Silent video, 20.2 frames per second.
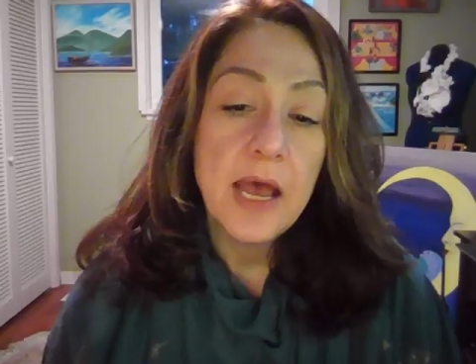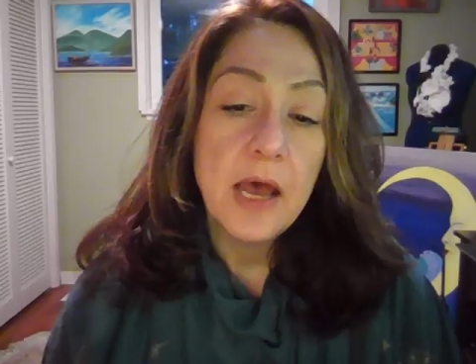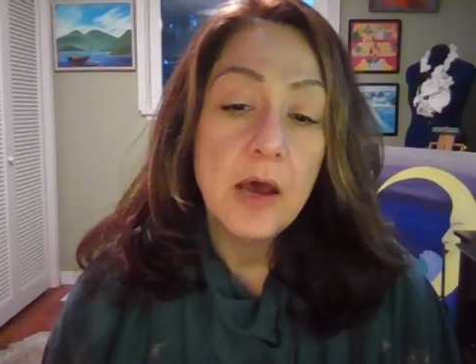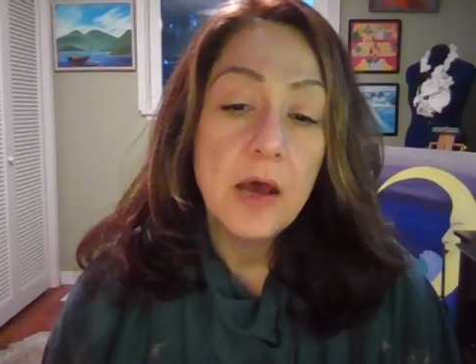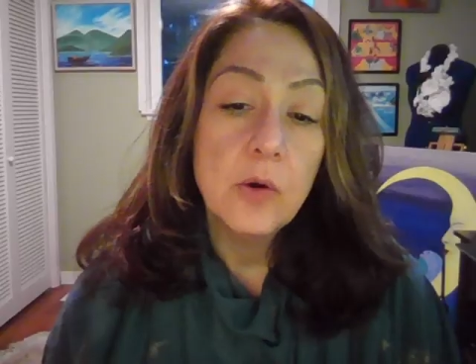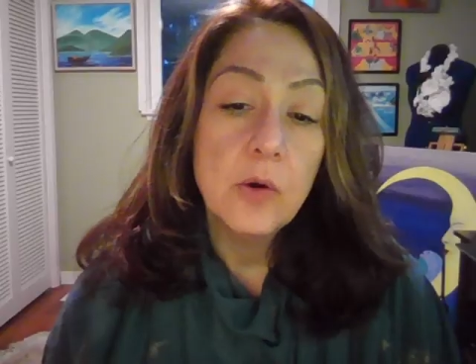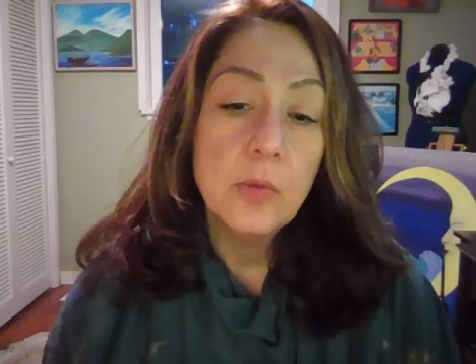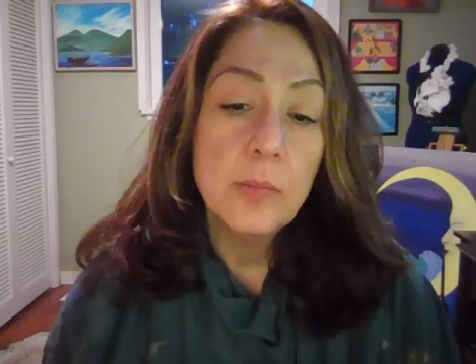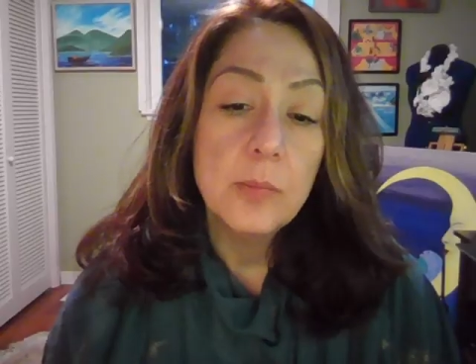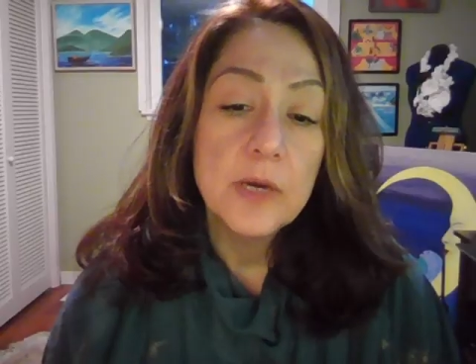
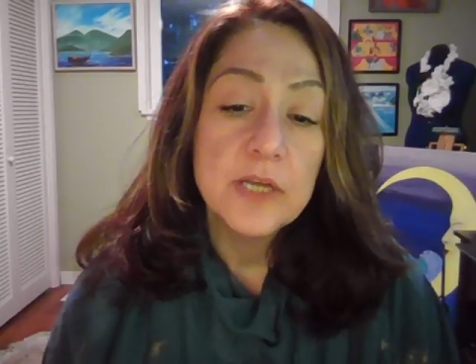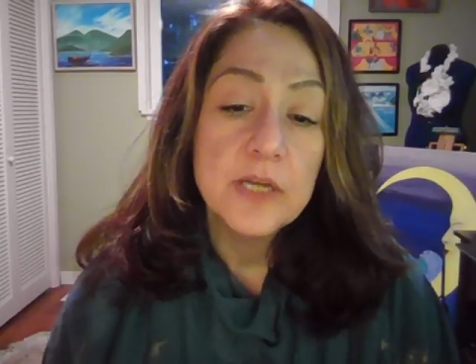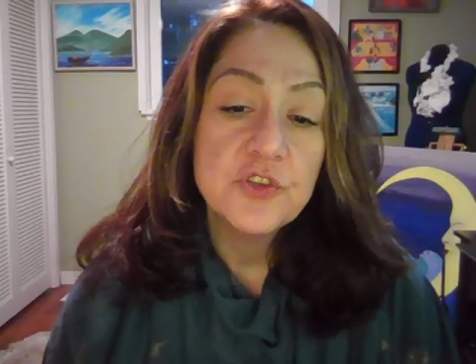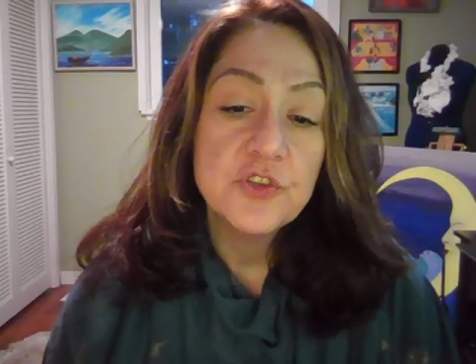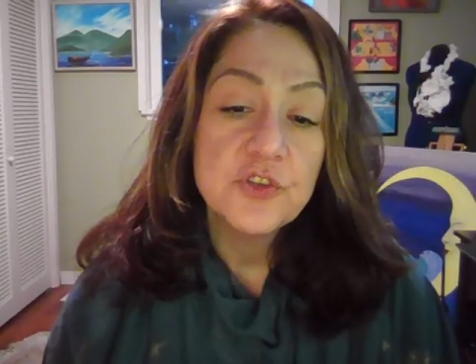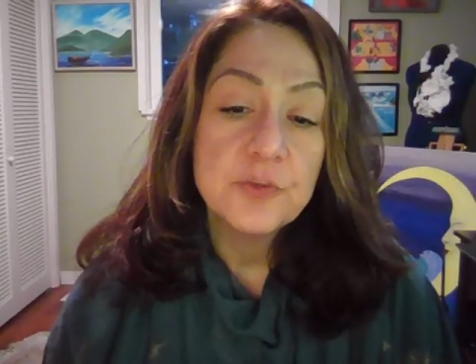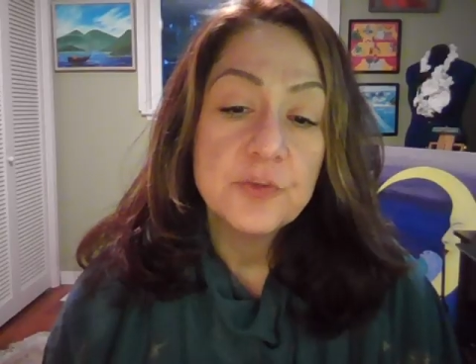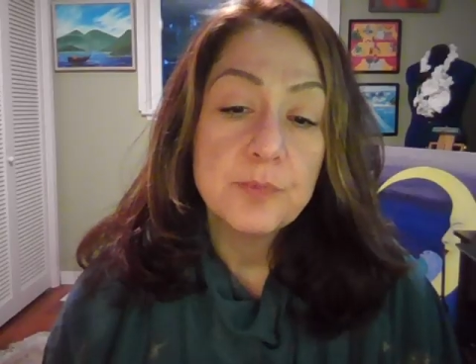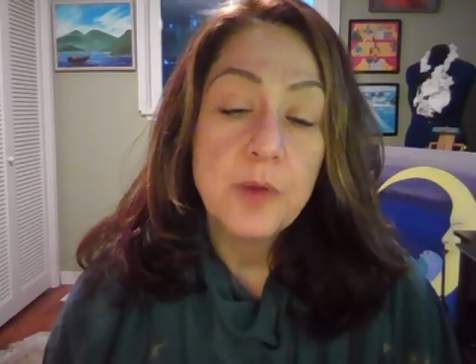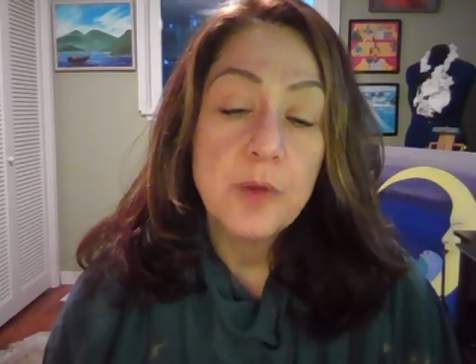how
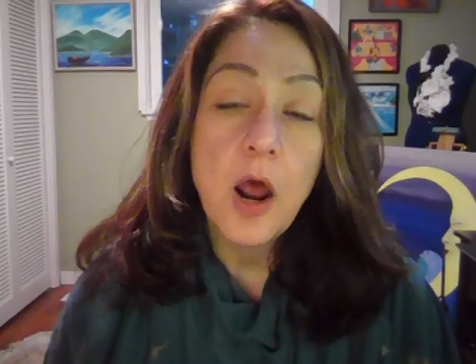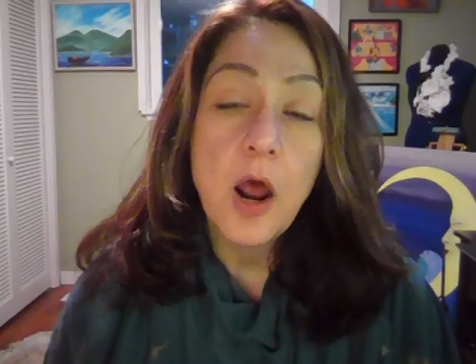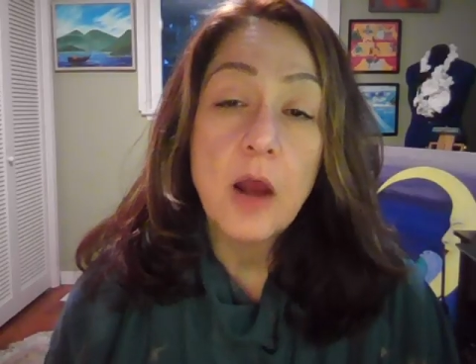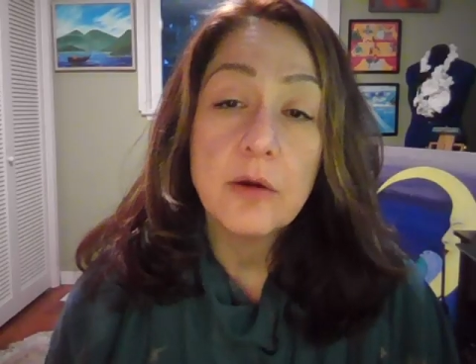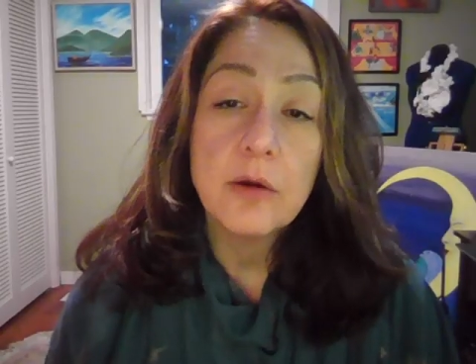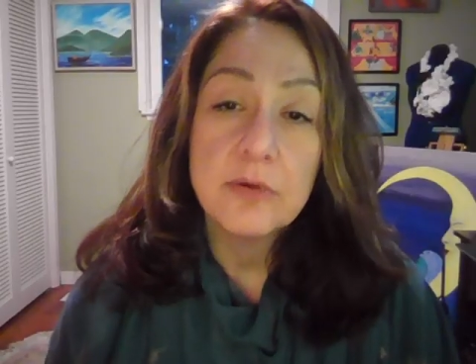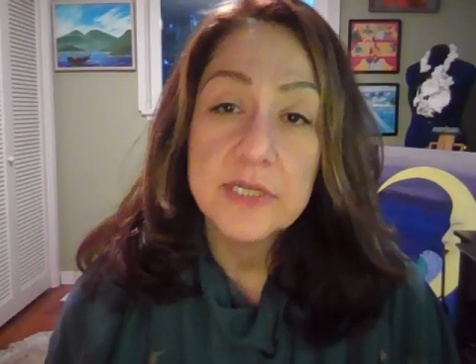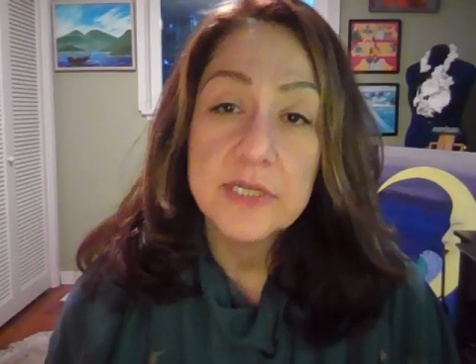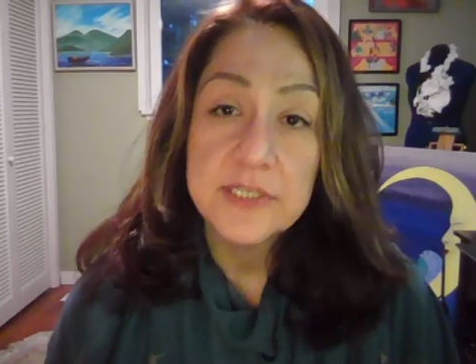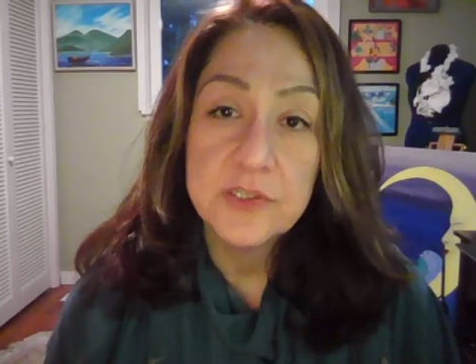much
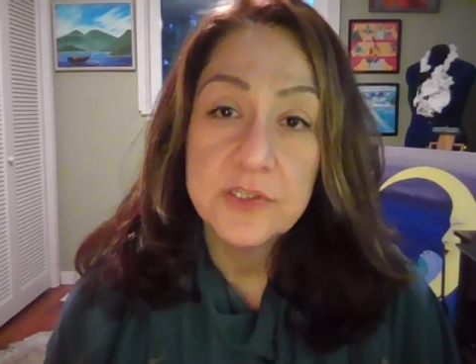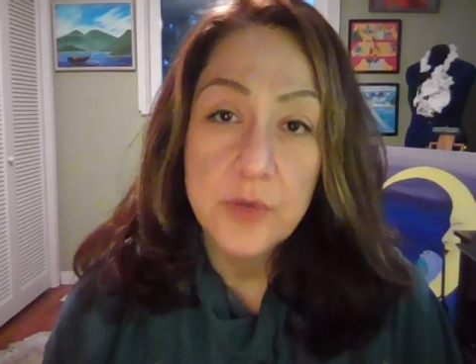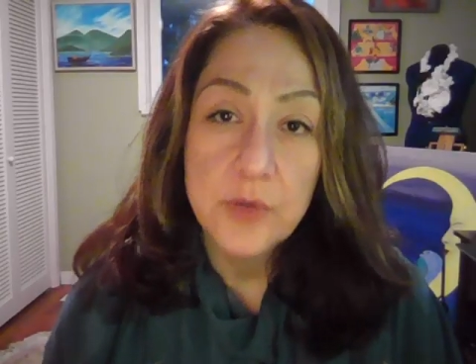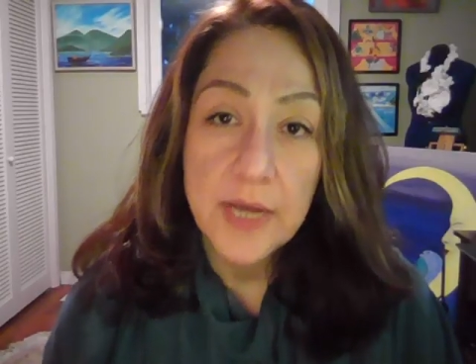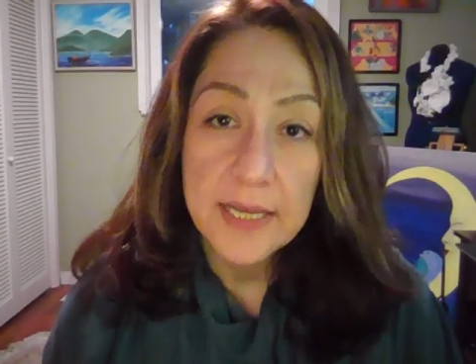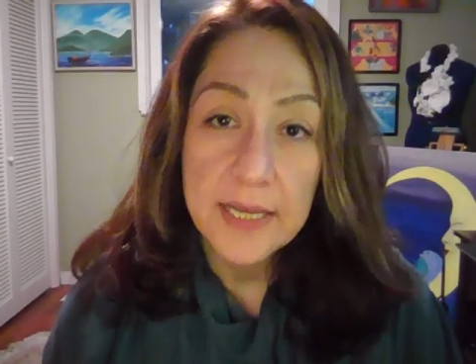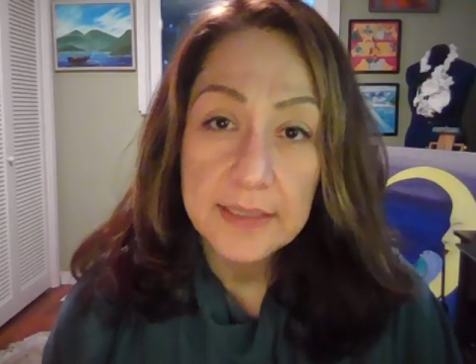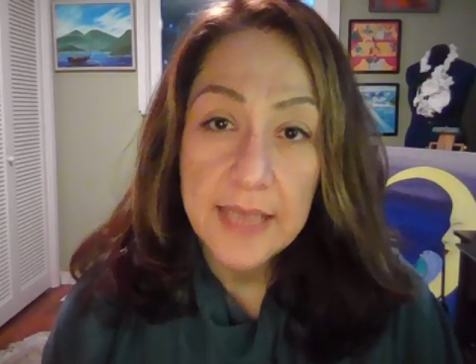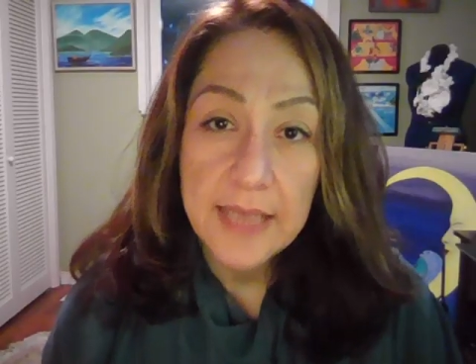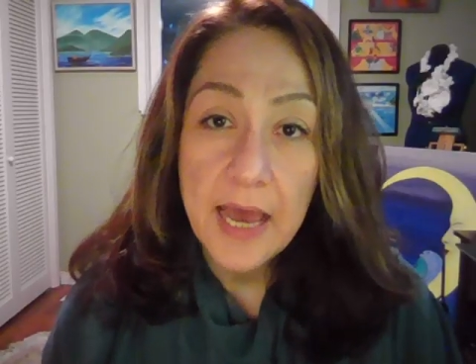progress
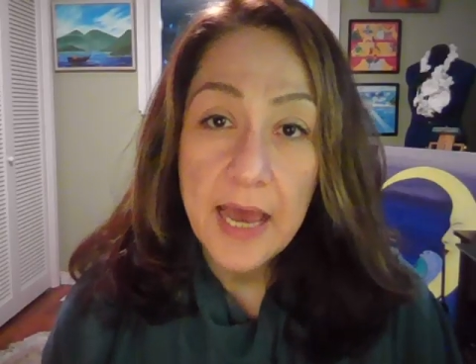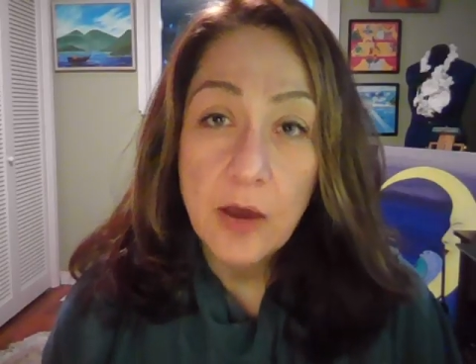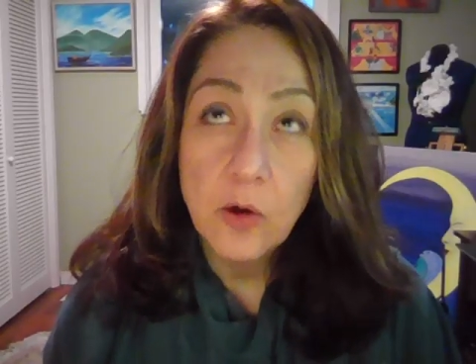you had,